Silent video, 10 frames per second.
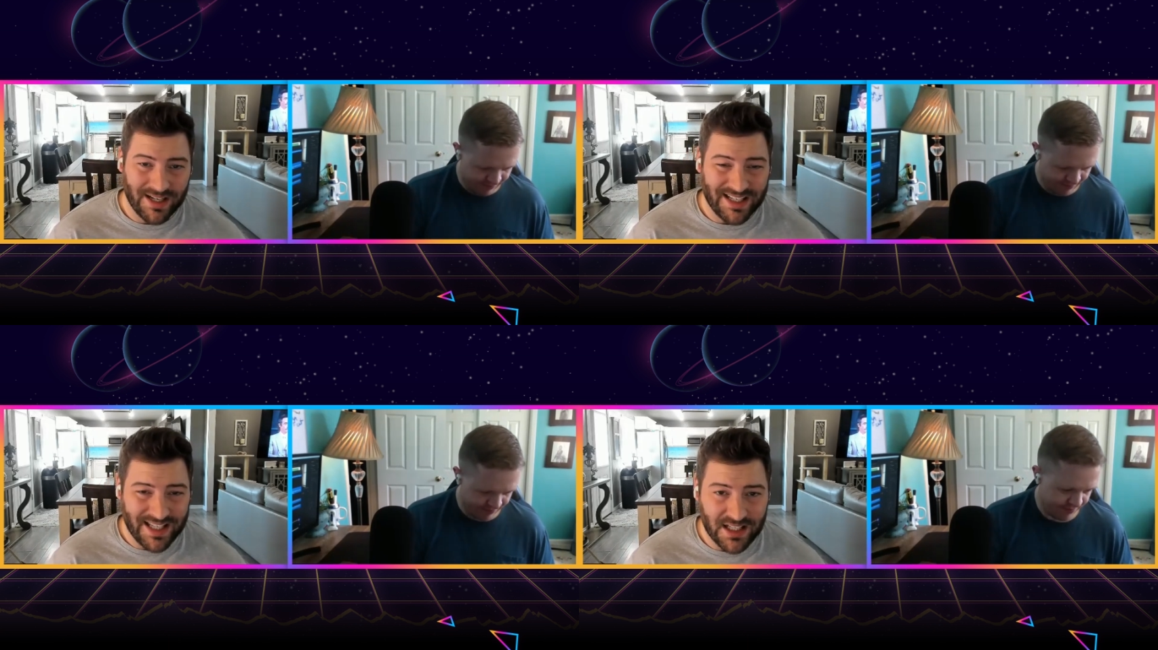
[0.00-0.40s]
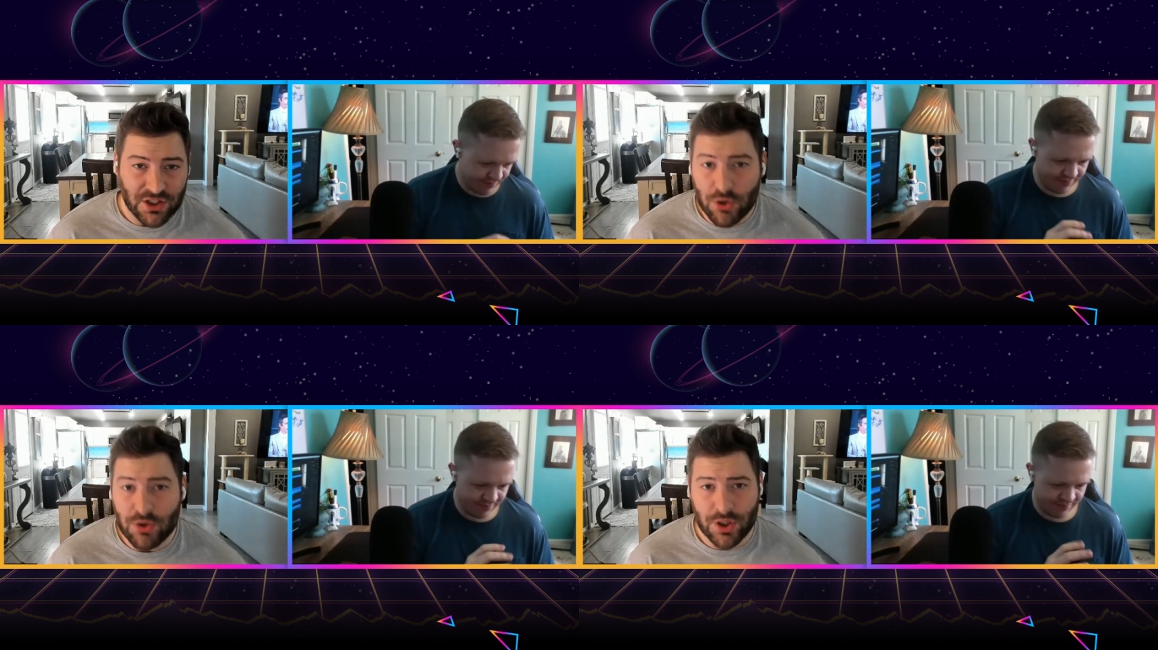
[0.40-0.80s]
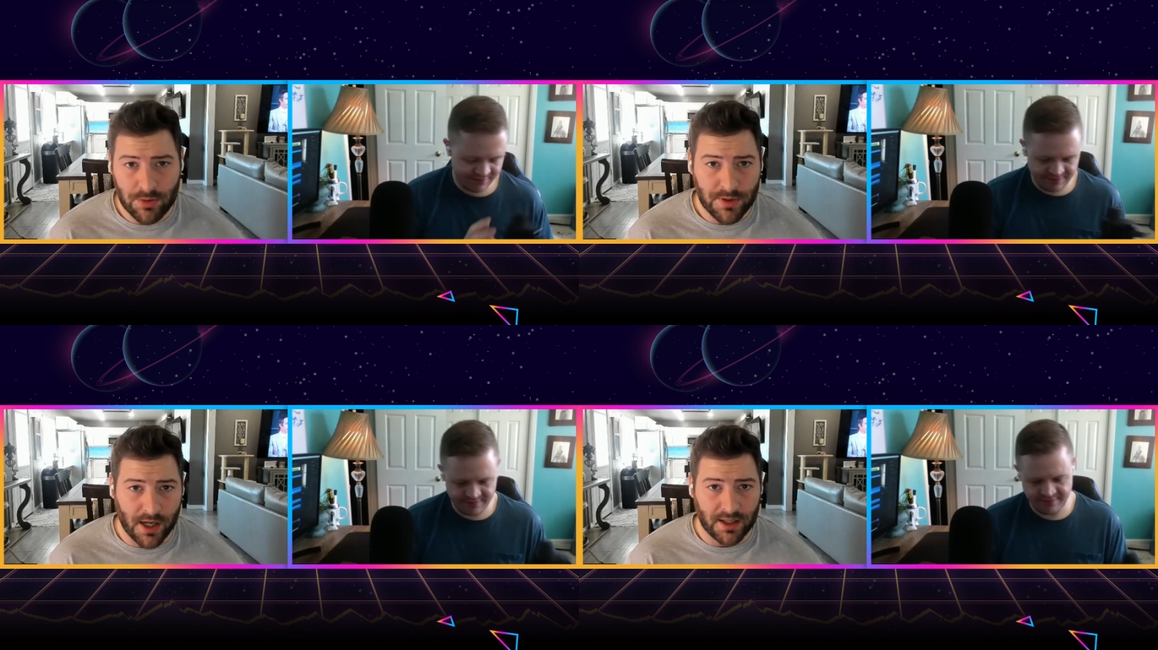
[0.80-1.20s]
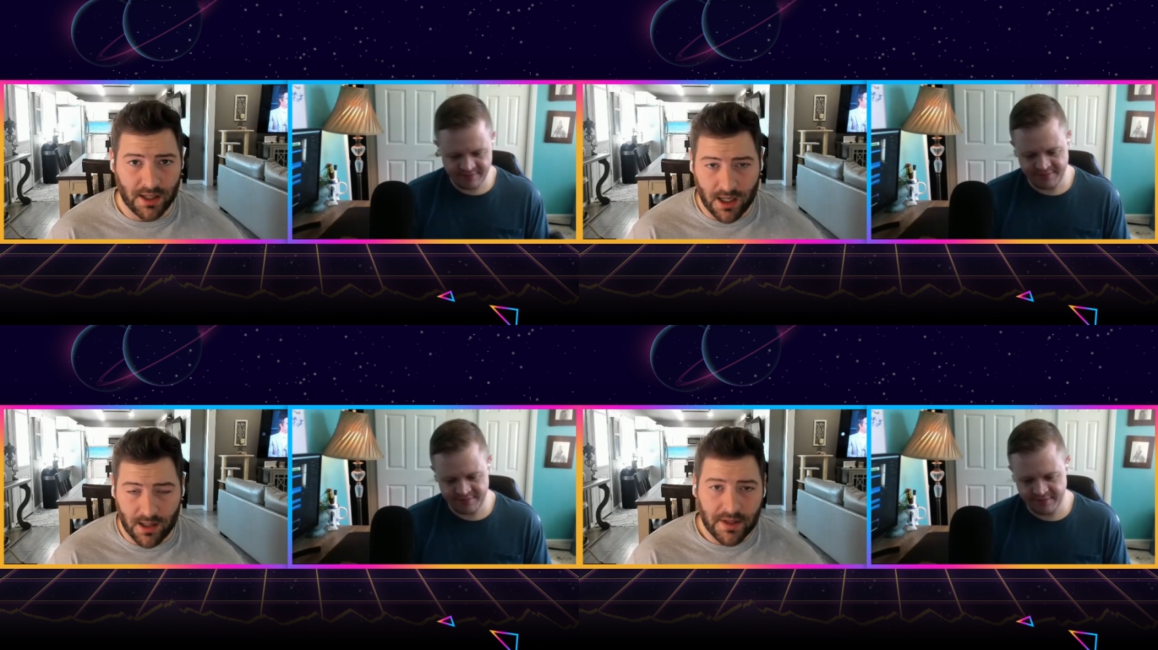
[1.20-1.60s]
Speaker 1: Again,
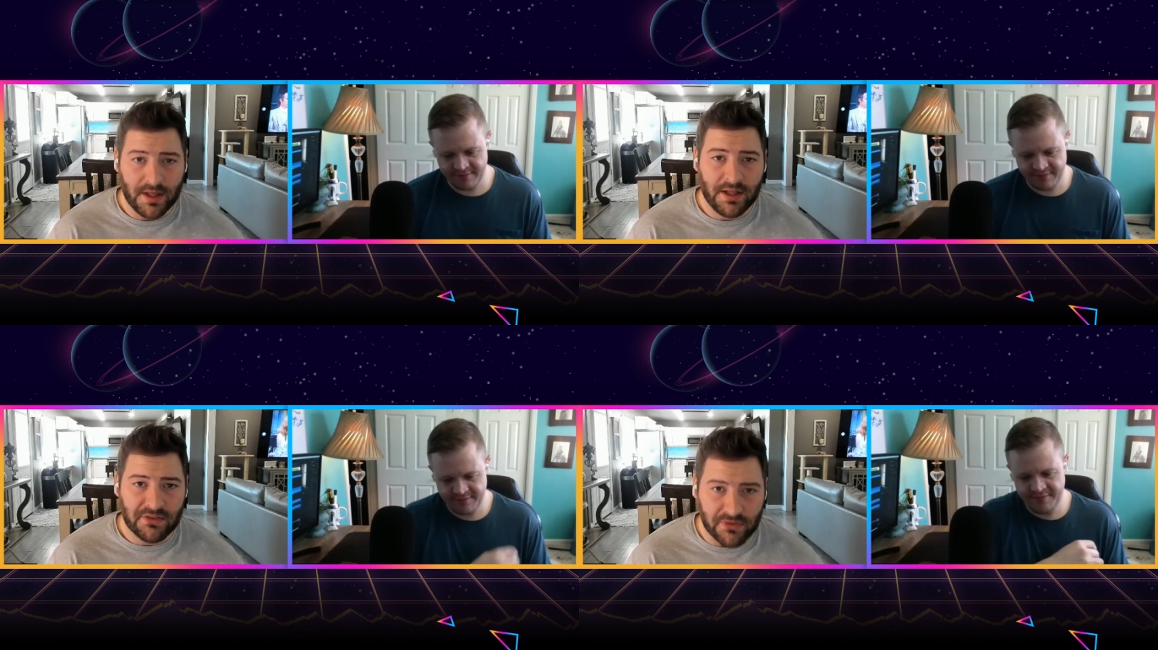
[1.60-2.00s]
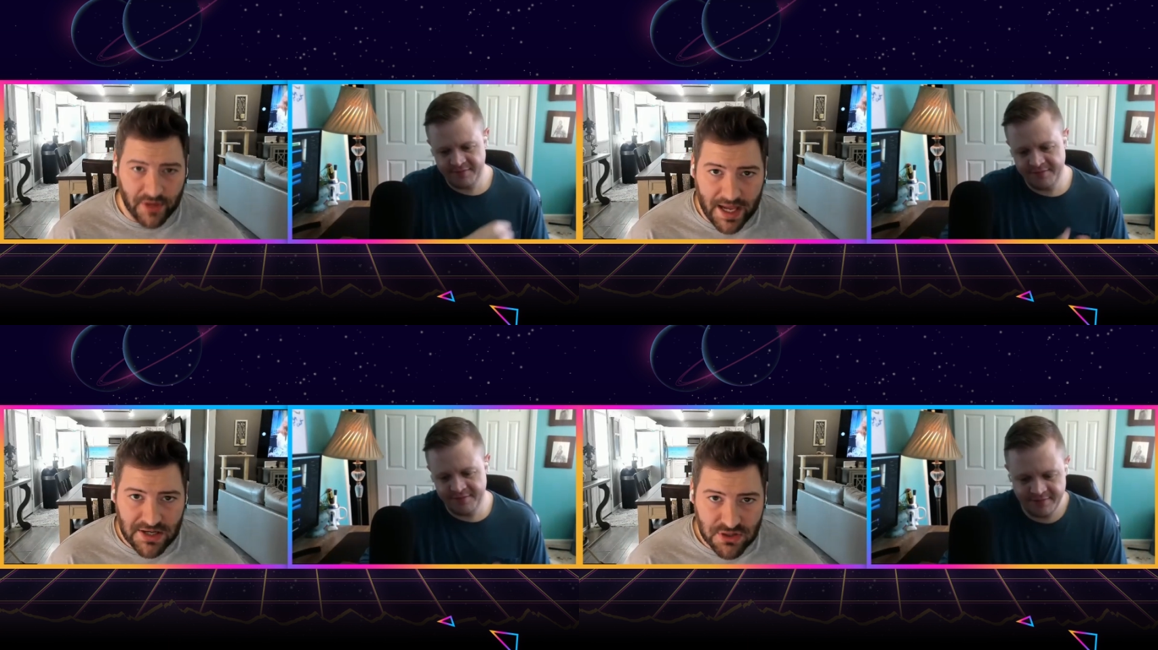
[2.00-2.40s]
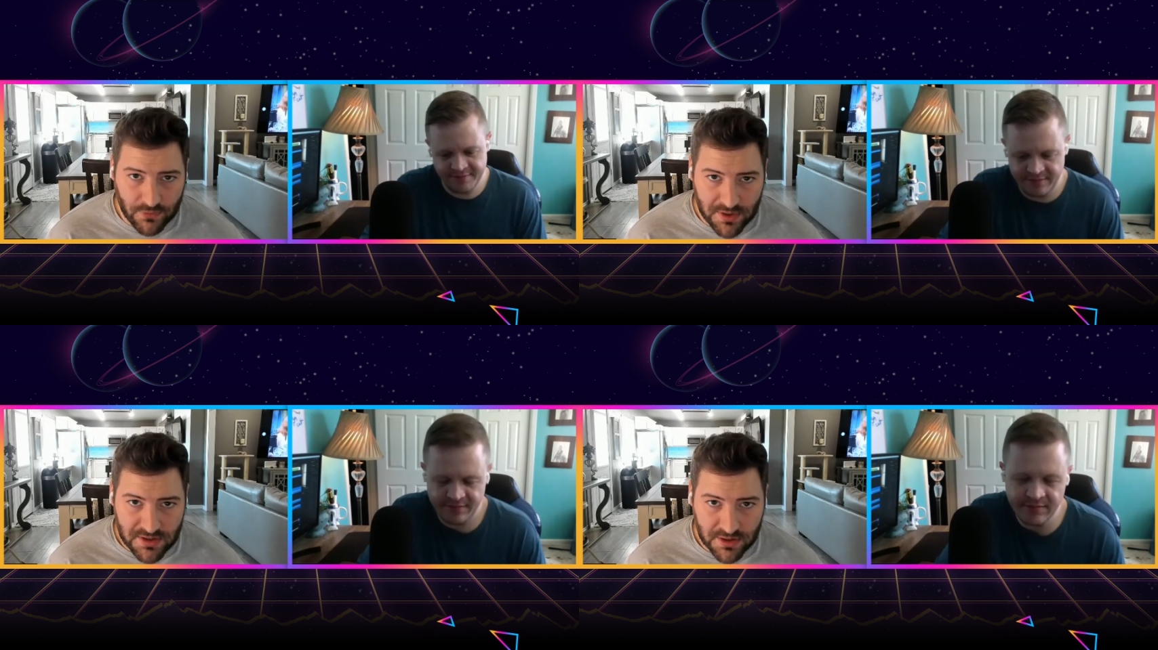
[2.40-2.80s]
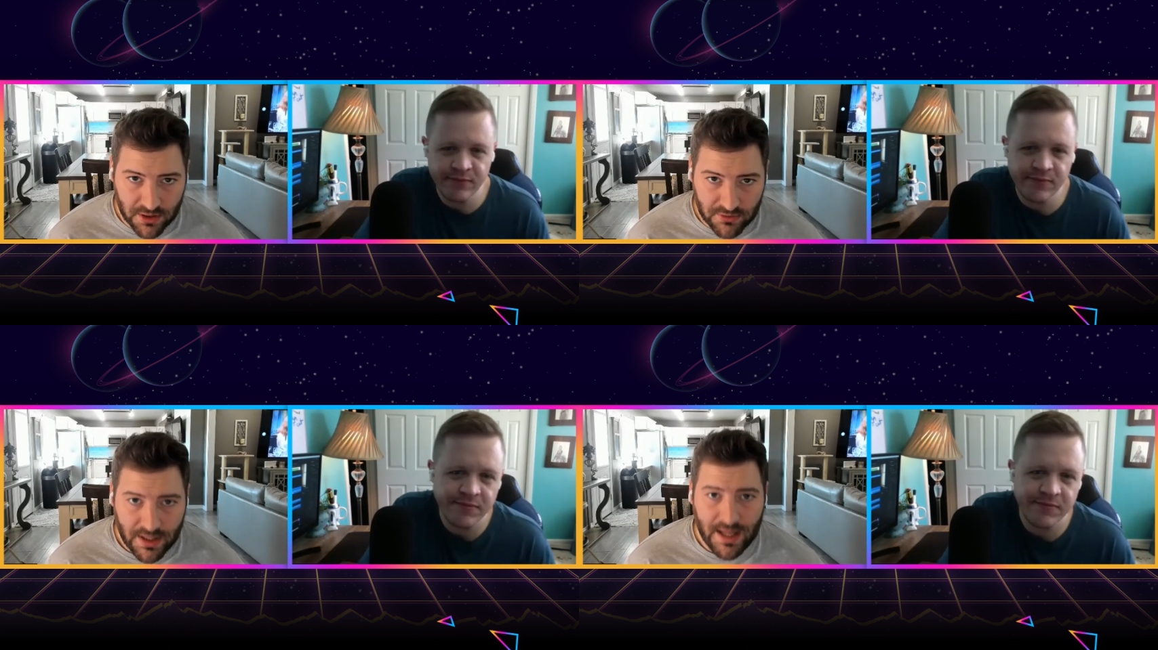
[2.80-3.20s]
youtube.com slash two for one
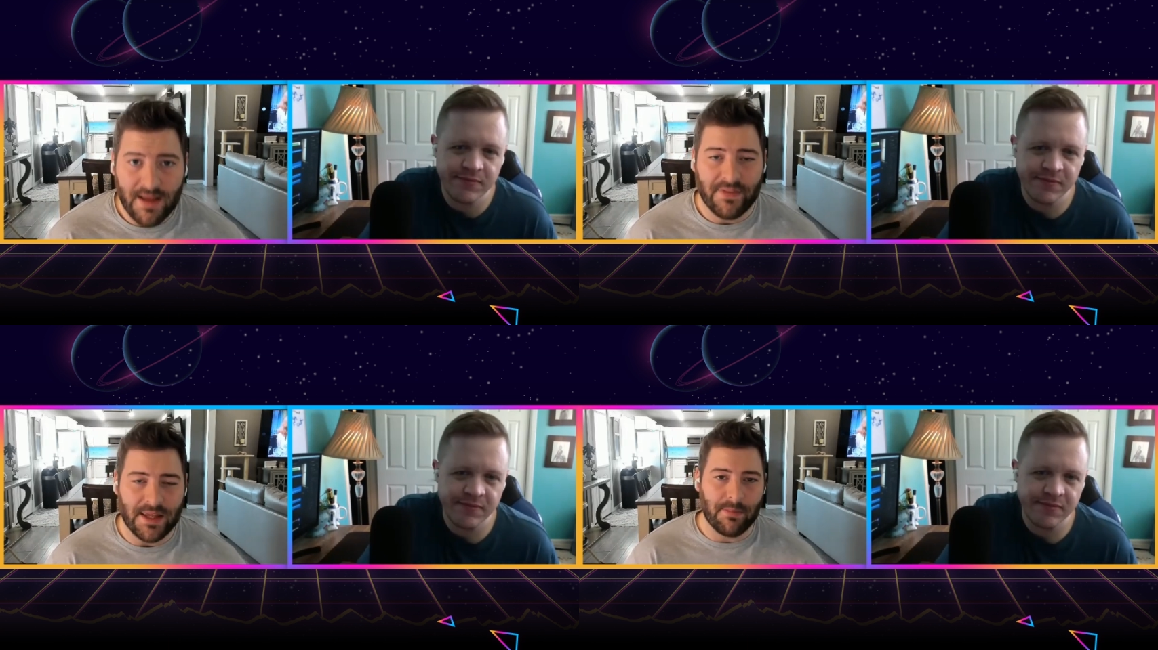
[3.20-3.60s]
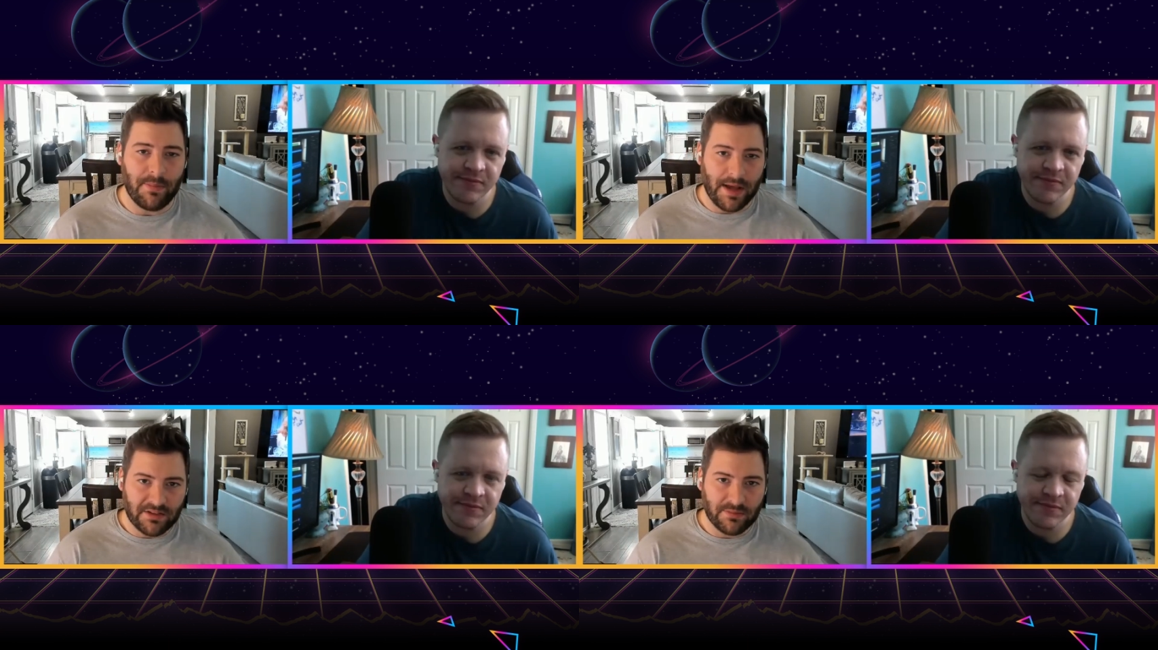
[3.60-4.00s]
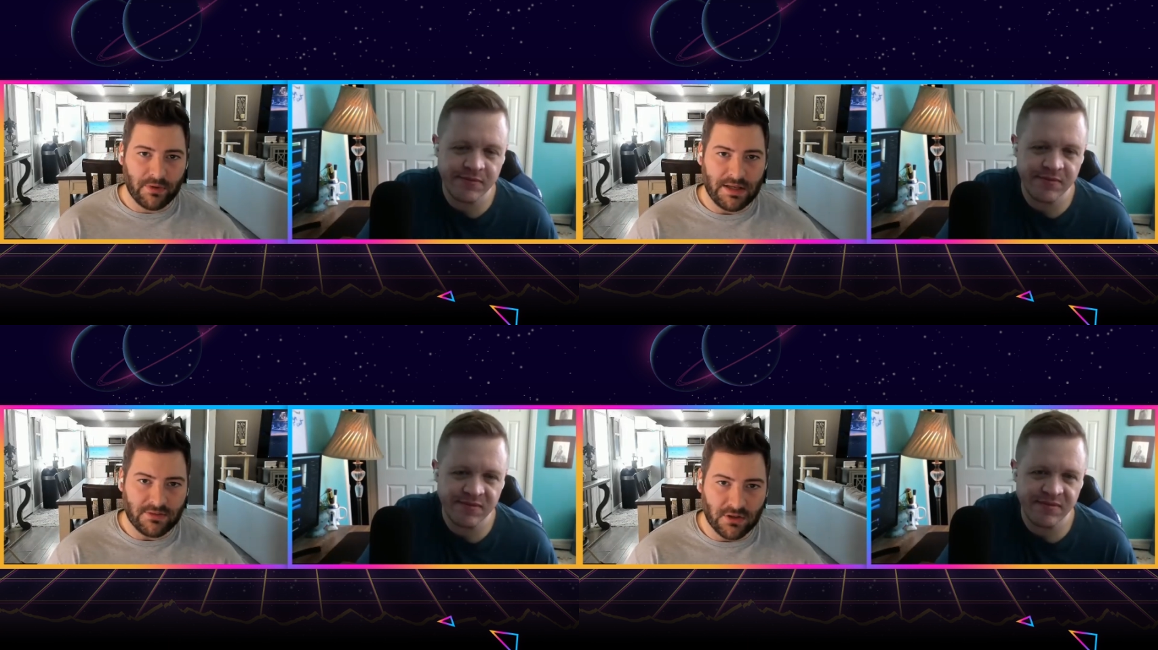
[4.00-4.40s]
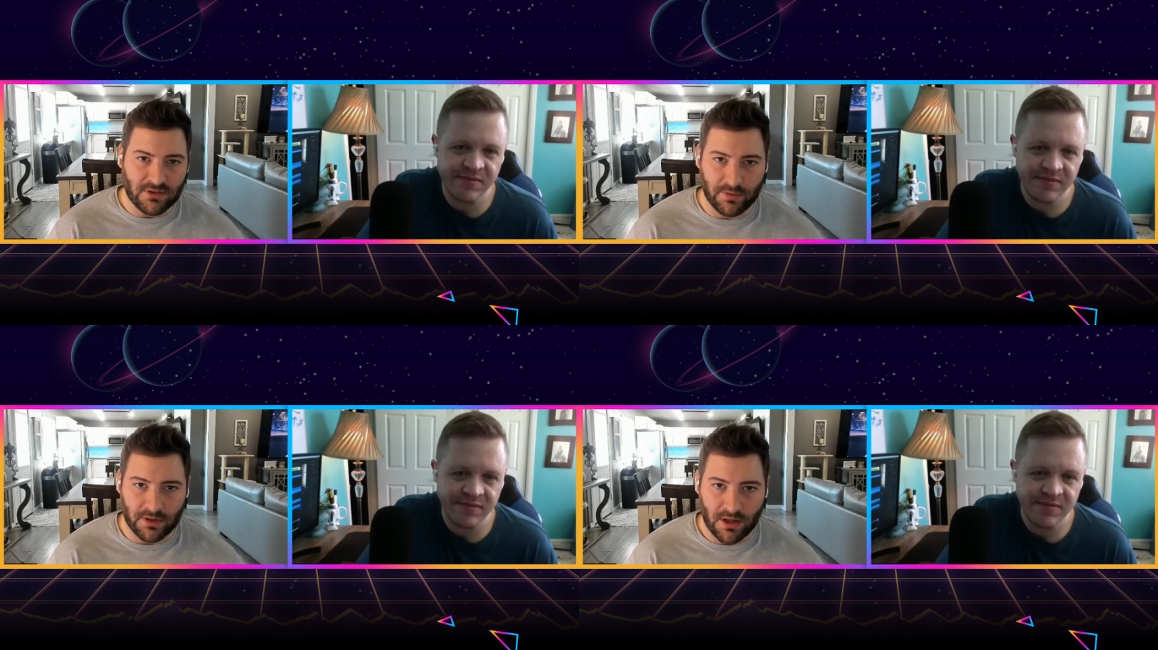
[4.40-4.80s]
studios, the best place to
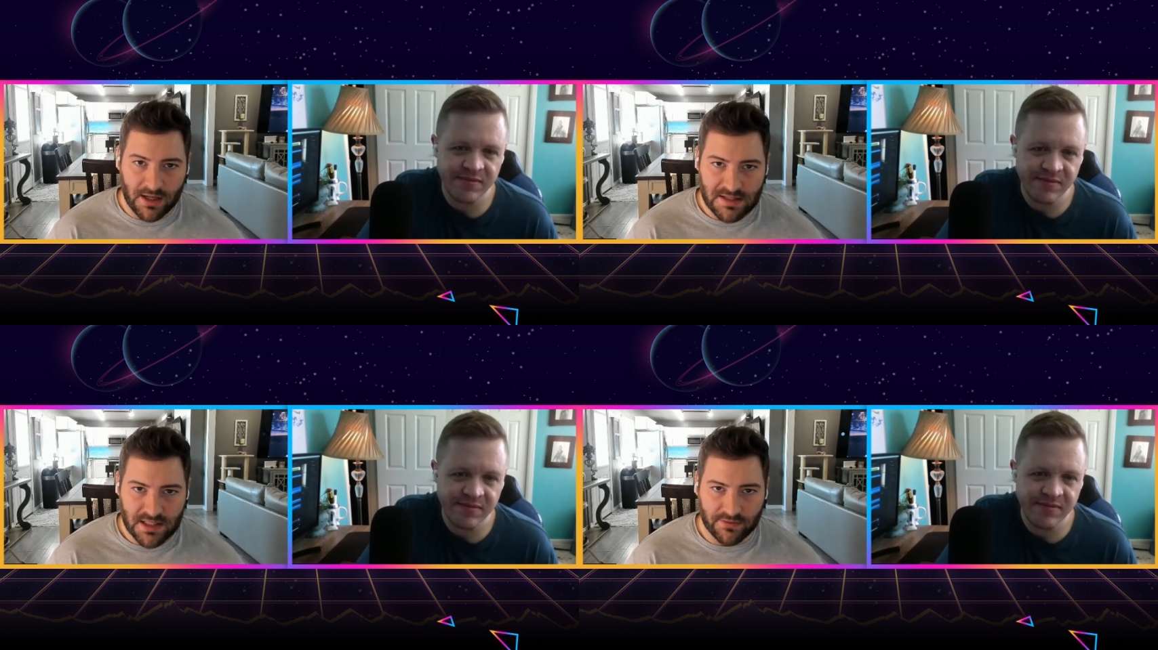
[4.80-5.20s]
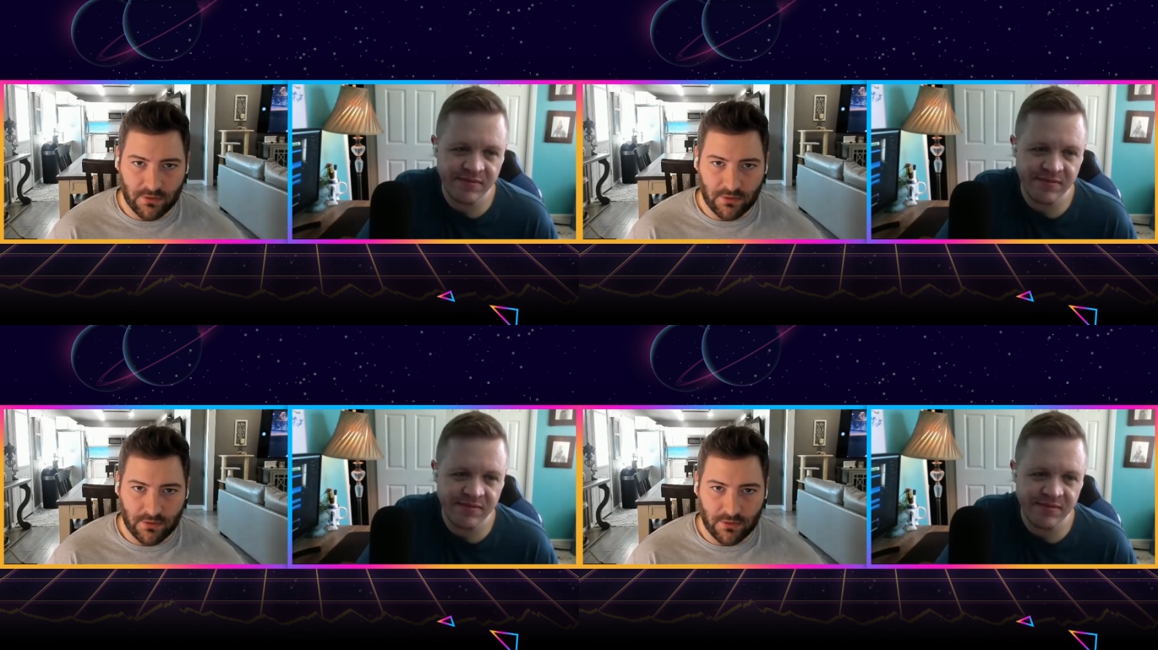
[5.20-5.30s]
consume the content.